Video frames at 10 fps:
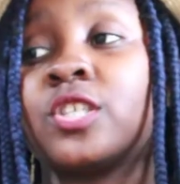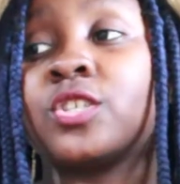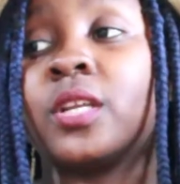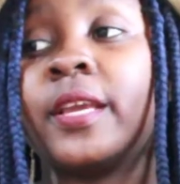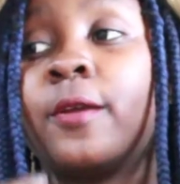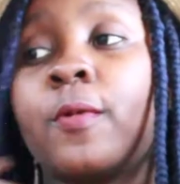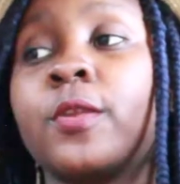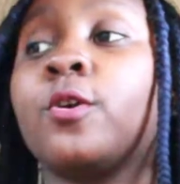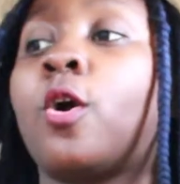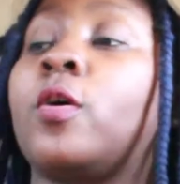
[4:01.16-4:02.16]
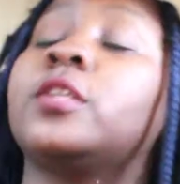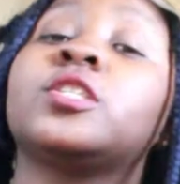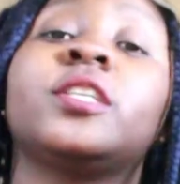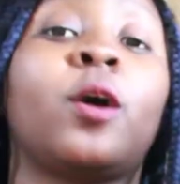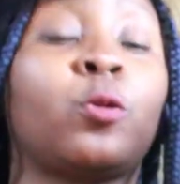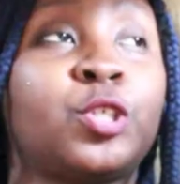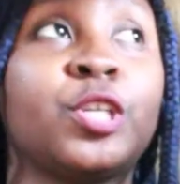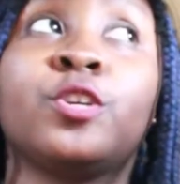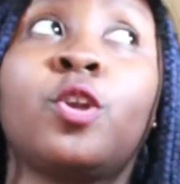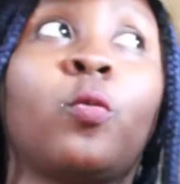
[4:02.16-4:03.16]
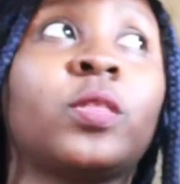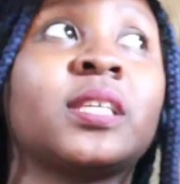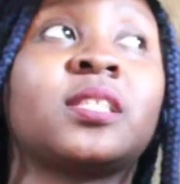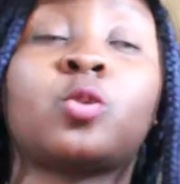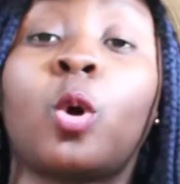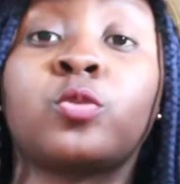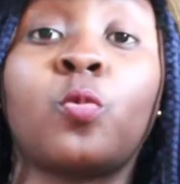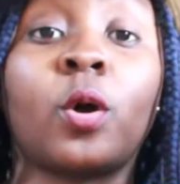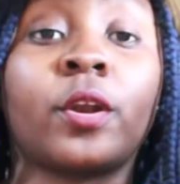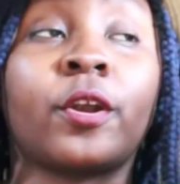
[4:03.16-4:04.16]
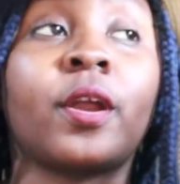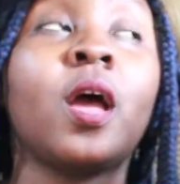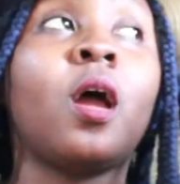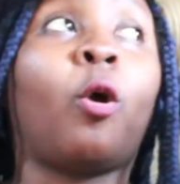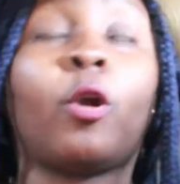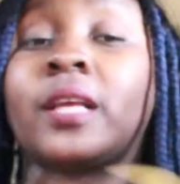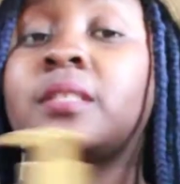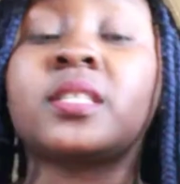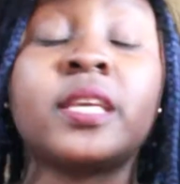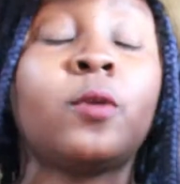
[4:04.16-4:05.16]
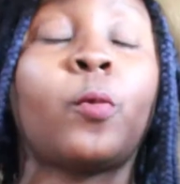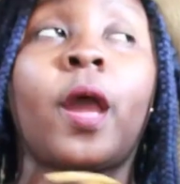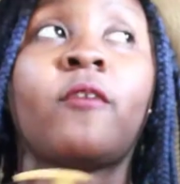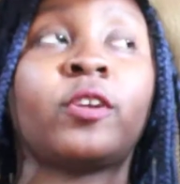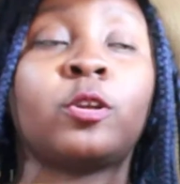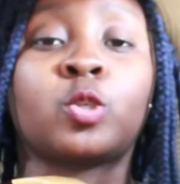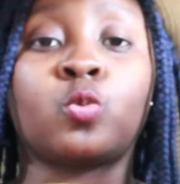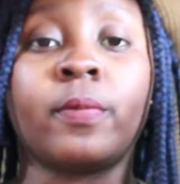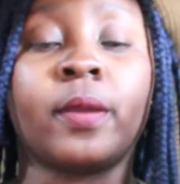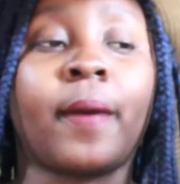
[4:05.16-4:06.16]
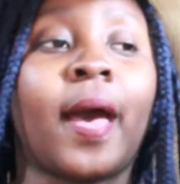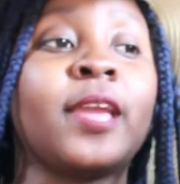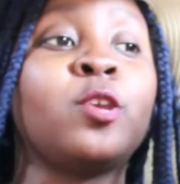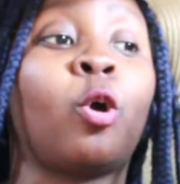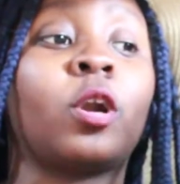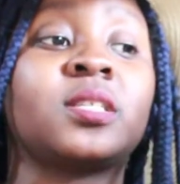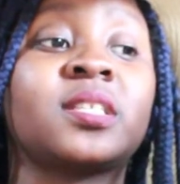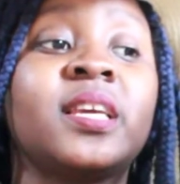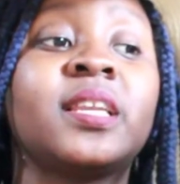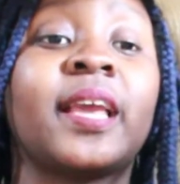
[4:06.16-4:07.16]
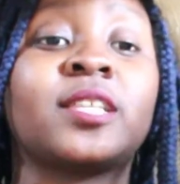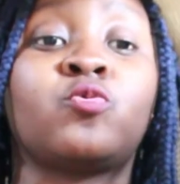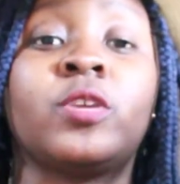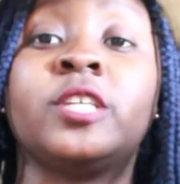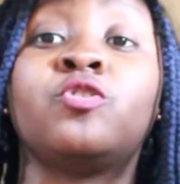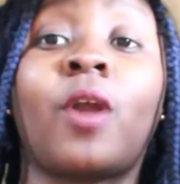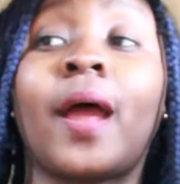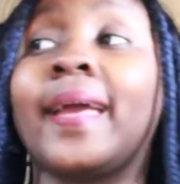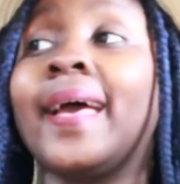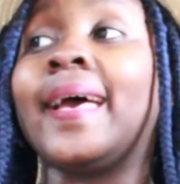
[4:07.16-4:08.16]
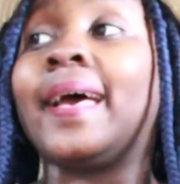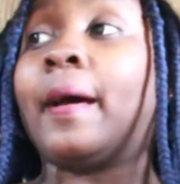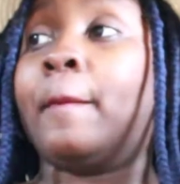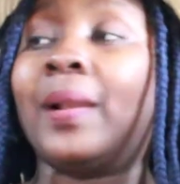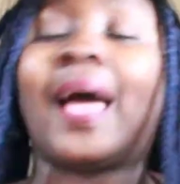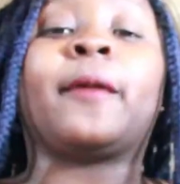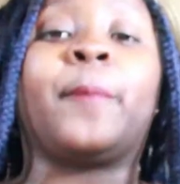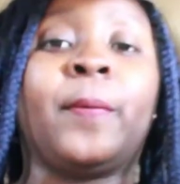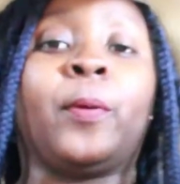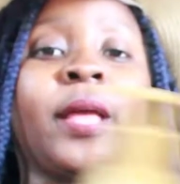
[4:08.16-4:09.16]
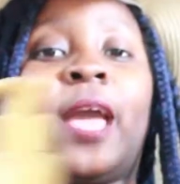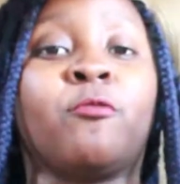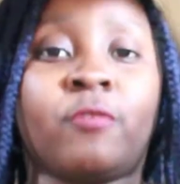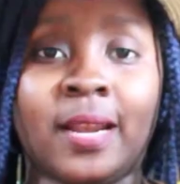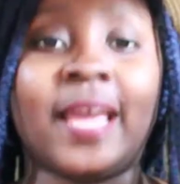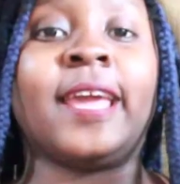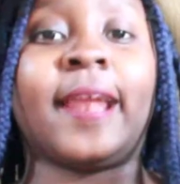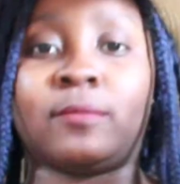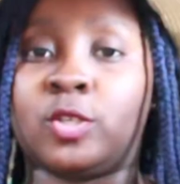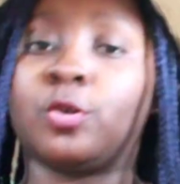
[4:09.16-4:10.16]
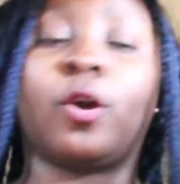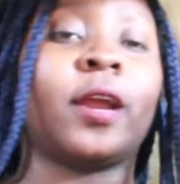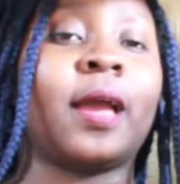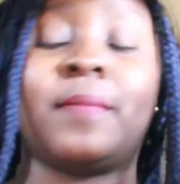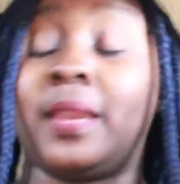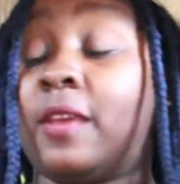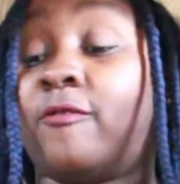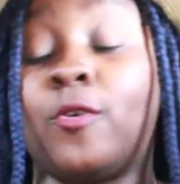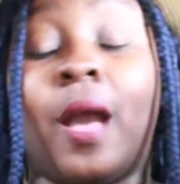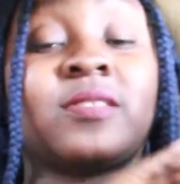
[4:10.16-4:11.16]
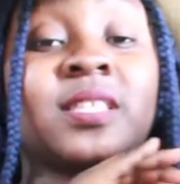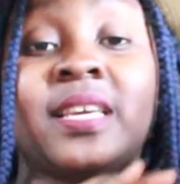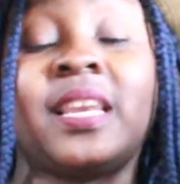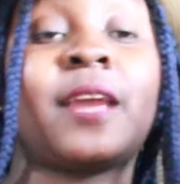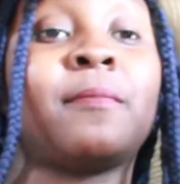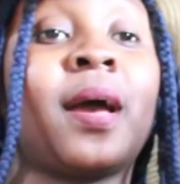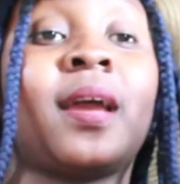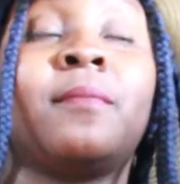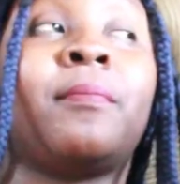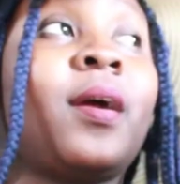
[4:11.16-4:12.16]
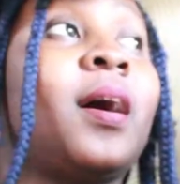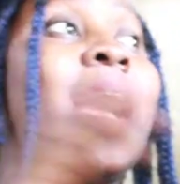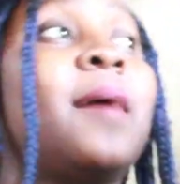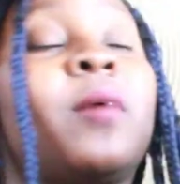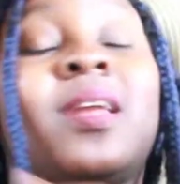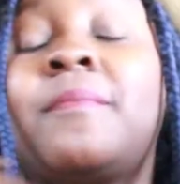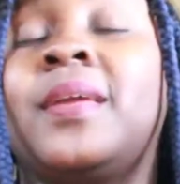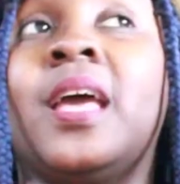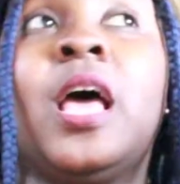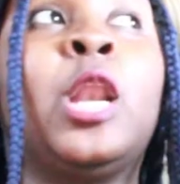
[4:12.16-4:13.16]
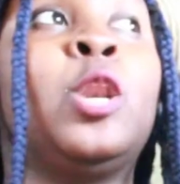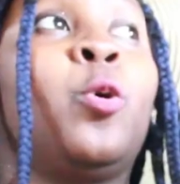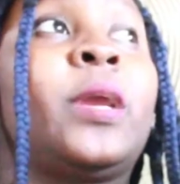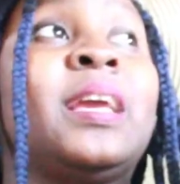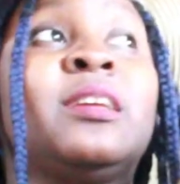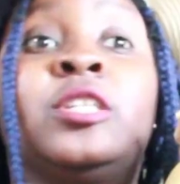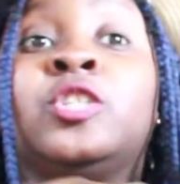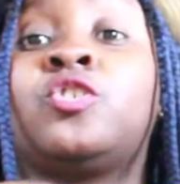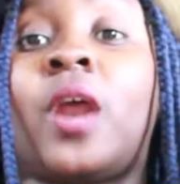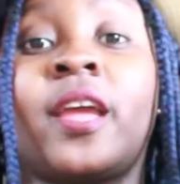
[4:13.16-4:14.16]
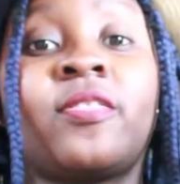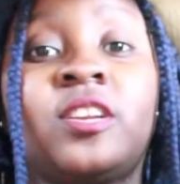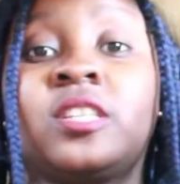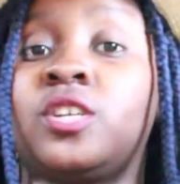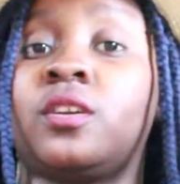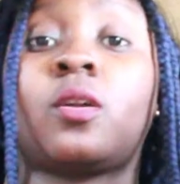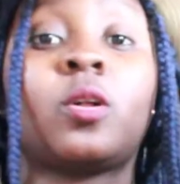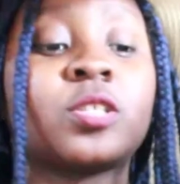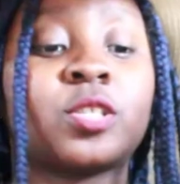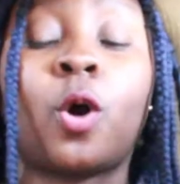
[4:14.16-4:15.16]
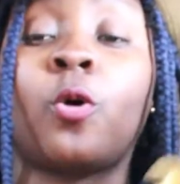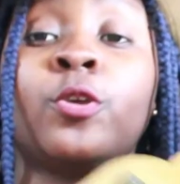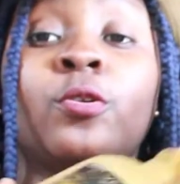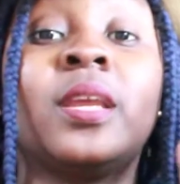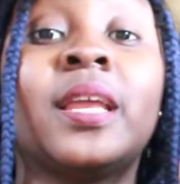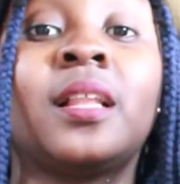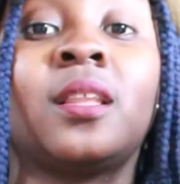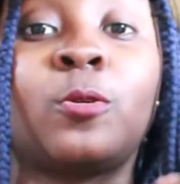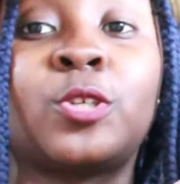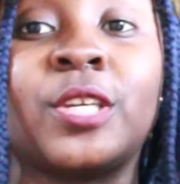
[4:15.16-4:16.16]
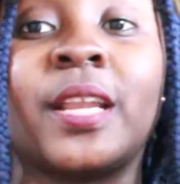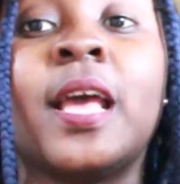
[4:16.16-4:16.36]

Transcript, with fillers: usually when you go into the ocean, you know, with the salt water or the sea, wherever you're swimming by, your skin gets really dry. Black people can relate, I'm sure. I mean, if you have skin like mine, bro, I am gonna be looking drier than charcoal, so you need a lotion.